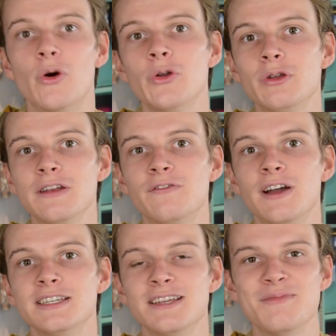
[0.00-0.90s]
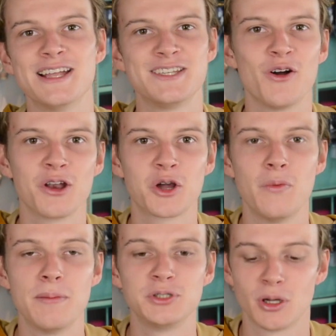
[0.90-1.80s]
or you can find them at the Olleke
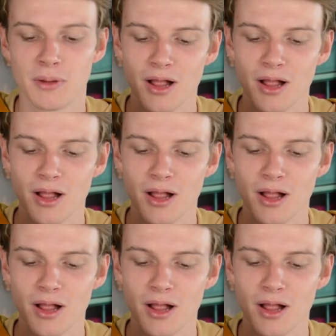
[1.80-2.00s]
web shop.